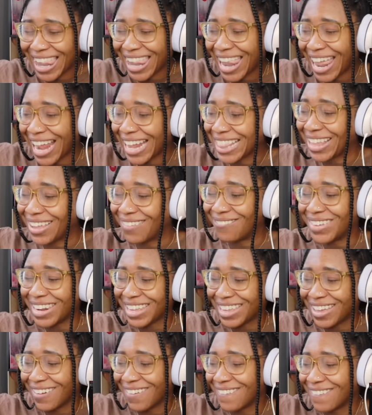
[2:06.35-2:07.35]
Like the
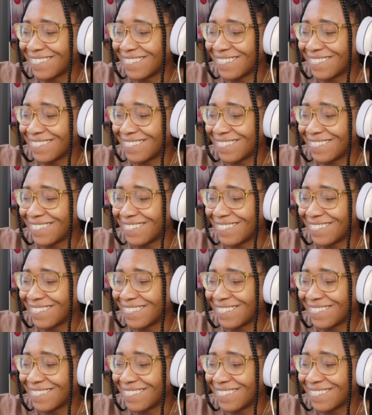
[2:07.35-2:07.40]
video.